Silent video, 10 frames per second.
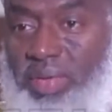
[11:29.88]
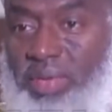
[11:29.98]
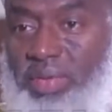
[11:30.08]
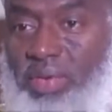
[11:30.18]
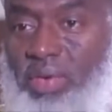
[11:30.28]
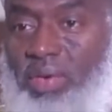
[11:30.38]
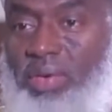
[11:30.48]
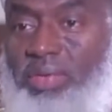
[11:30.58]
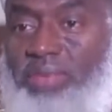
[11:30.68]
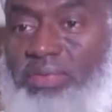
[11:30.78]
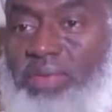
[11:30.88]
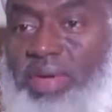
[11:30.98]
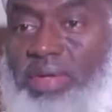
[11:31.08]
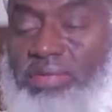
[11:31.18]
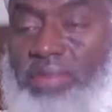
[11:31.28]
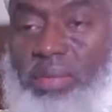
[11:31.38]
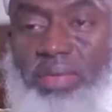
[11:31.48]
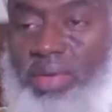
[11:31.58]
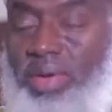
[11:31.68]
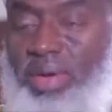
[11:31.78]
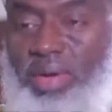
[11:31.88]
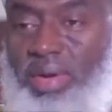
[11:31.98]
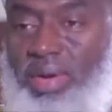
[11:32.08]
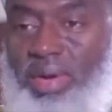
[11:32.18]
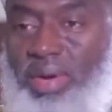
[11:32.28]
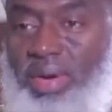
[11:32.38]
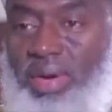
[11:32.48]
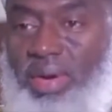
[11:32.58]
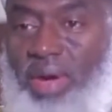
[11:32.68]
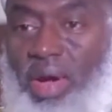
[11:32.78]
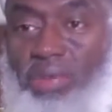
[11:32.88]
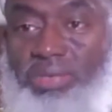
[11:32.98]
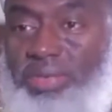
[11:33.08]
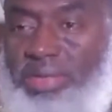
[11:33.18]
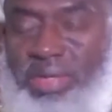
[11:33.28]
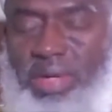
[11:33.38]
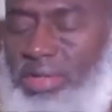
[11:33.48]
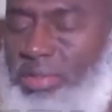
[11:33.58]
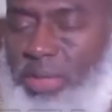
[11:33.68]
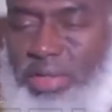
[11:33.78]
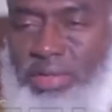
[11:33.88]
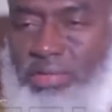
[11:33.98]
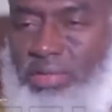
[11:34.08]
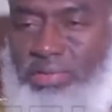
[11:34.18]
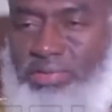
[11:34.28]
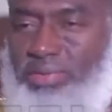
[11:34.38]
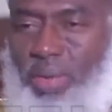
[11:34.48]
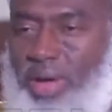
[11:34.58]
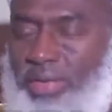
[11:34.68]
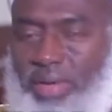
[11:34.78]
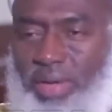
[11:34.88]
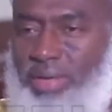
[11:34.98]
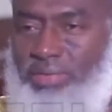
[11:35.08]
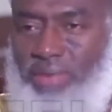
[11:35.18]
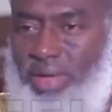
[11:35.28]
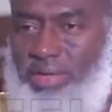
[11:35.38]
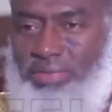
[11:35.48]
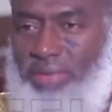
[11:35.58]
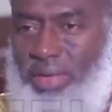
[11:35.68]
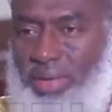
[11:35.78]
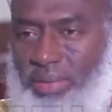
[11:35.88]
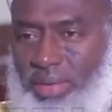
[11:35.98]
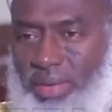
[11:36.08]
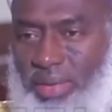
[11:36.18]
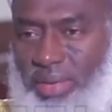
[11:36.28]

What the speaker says: they call other Fulanis from other countries, irrespective of where they are. Fulani is Fulani.